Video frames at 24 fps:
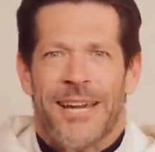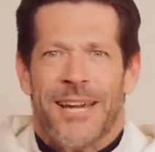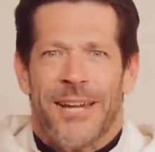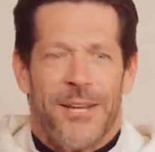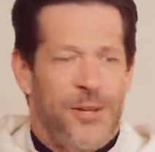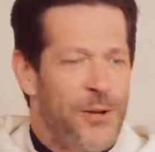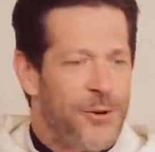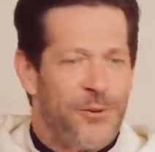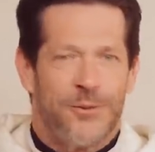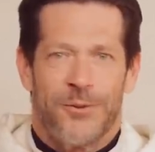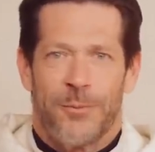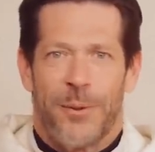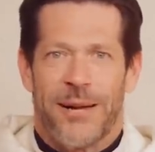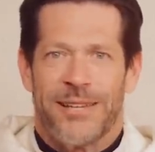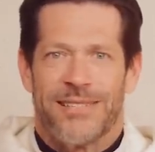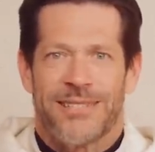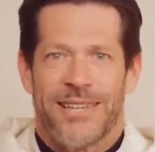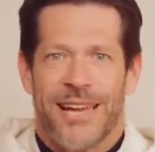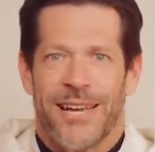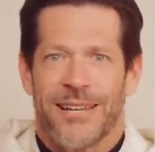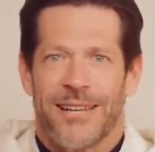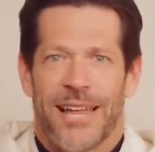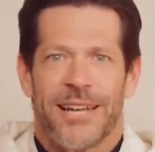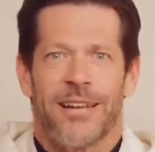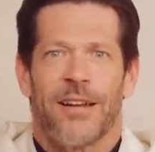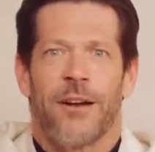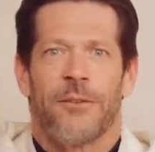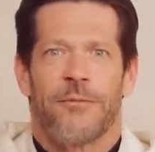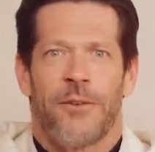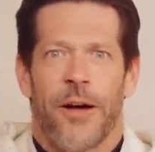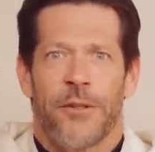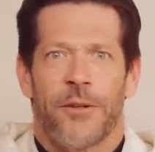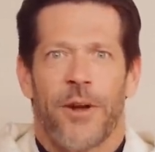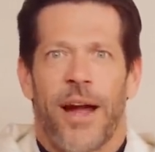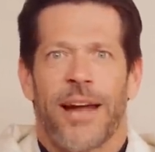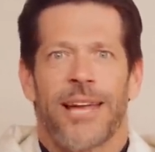You might say like,
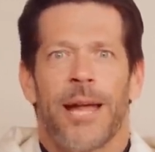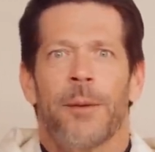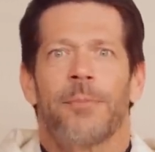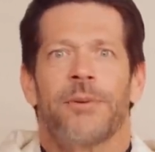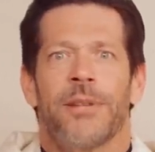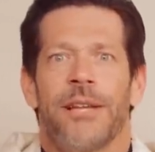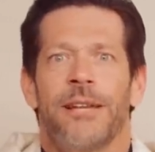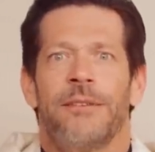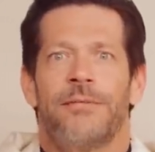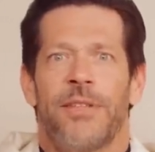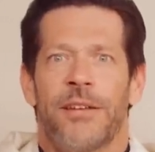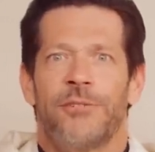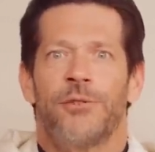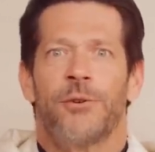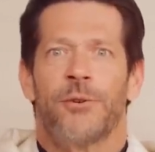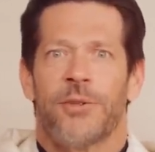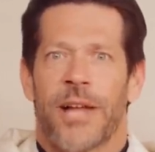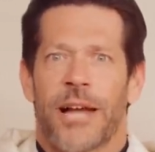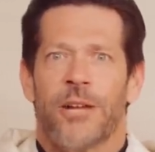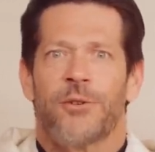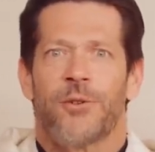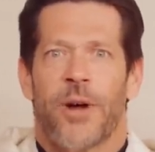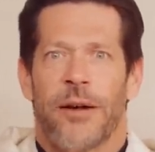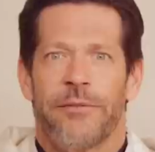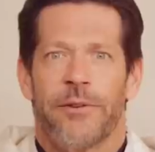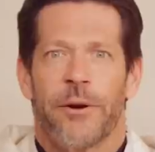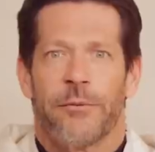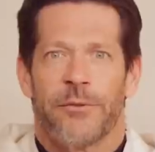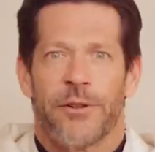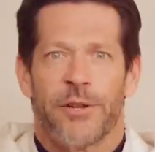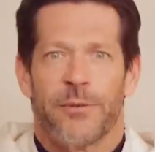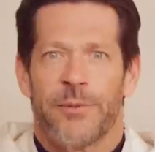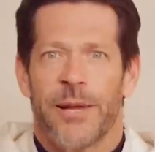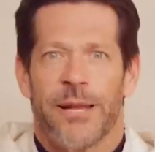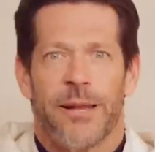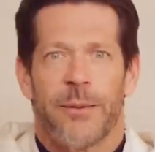Father, I can't believe that you like driving over
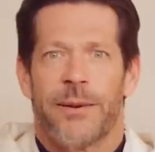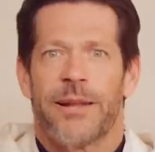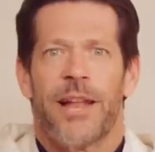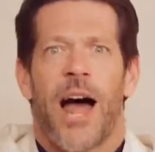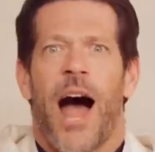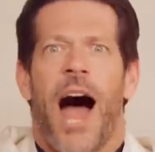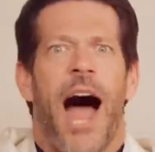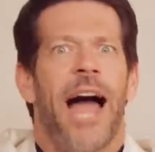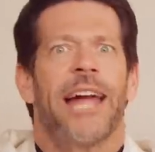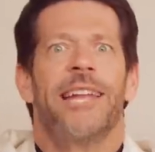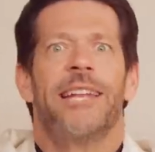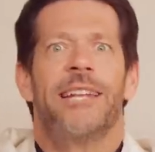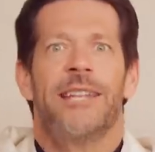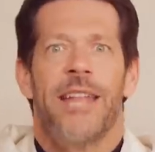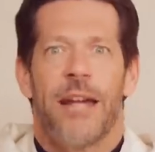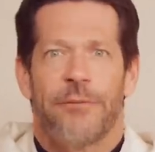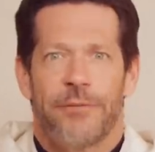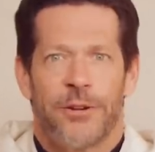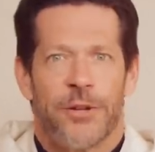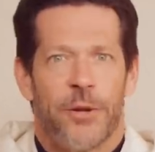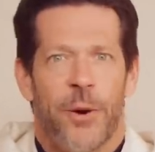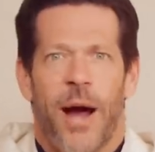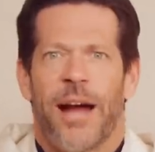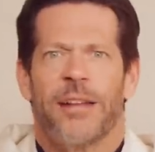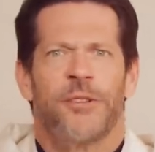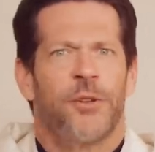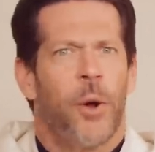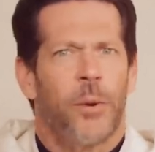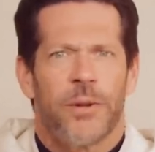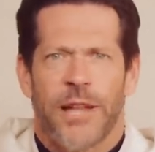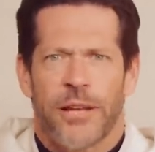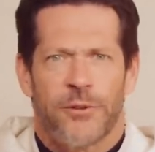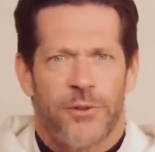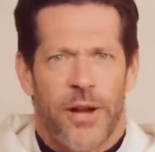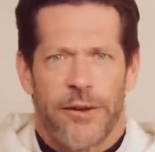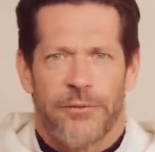the speed limit. I never do, I
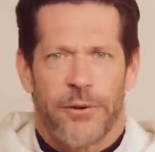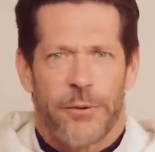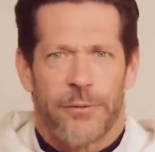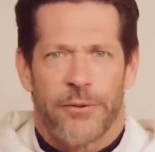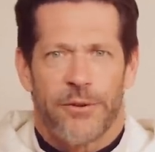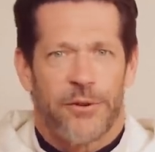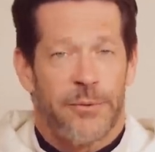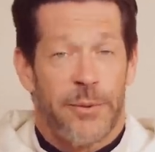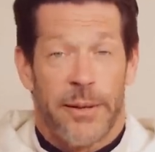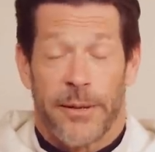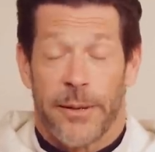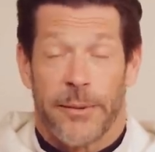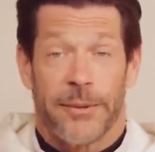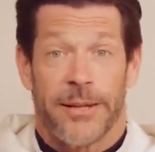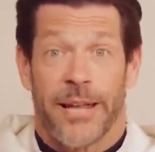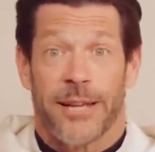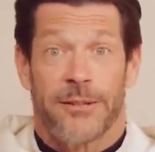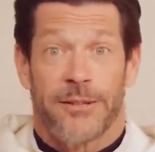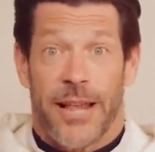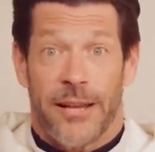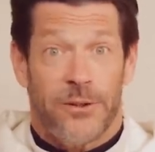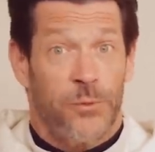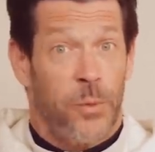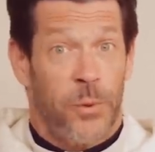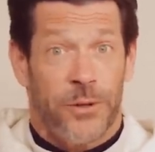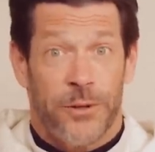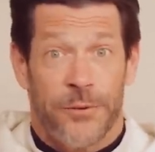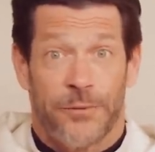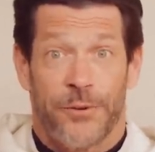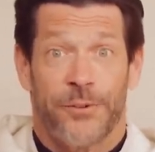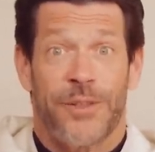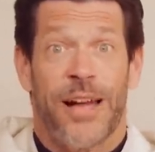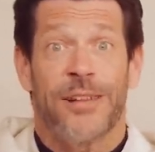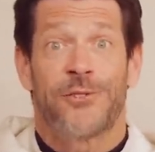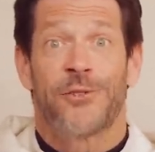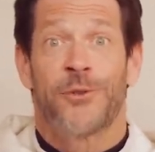don't like driving over the speed limit. Like, that's
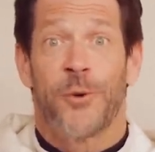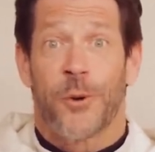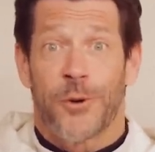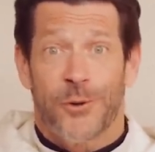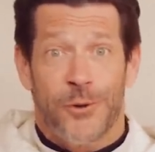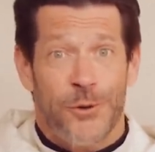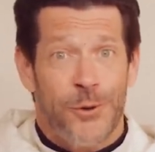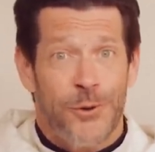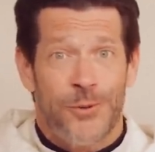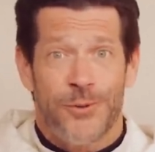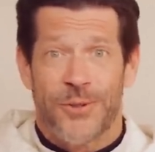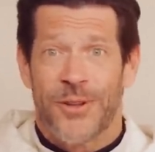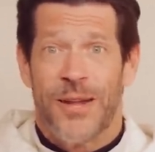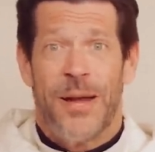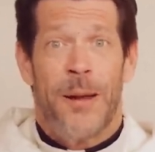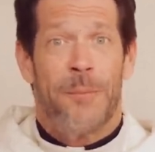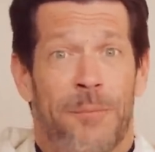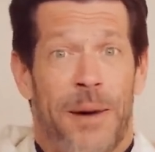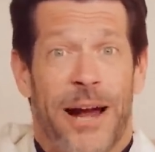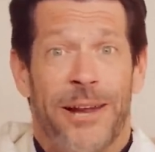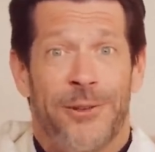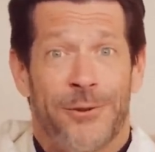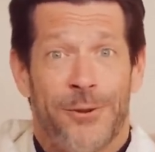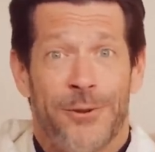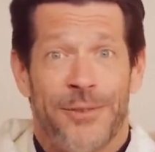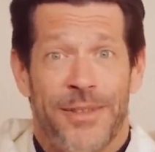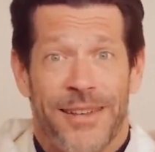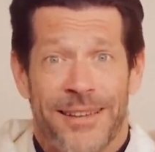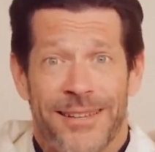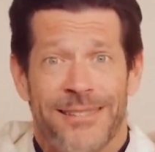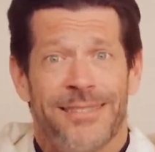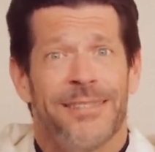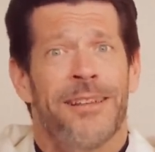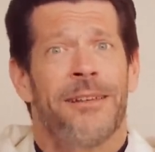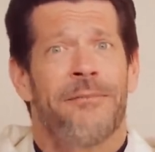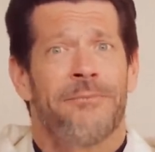wonderful, that's your truth. My truth
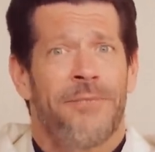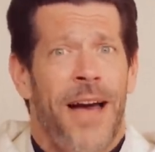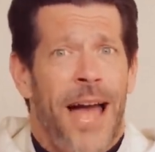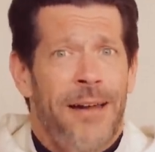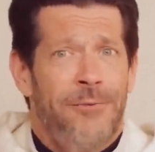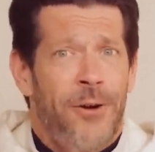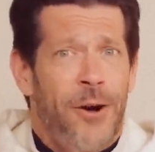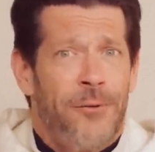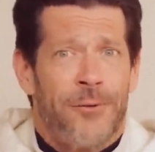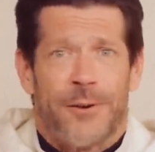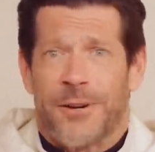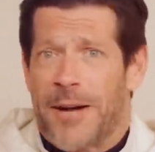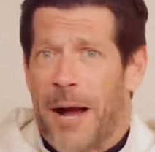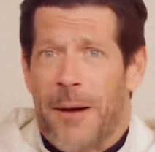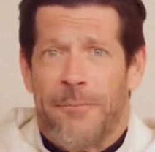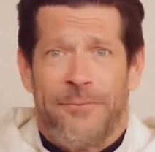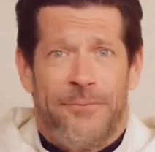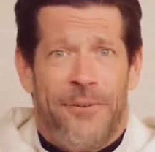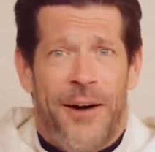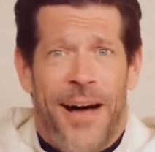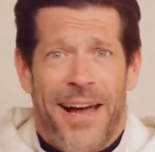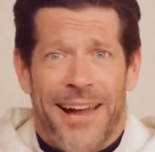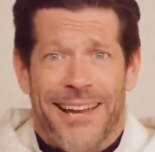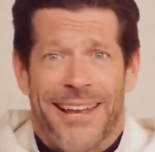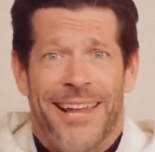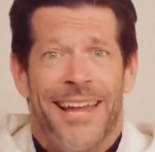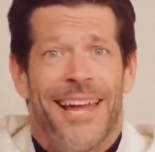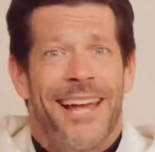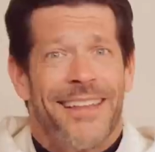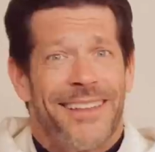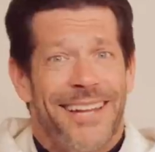is 5 over, I'm fine.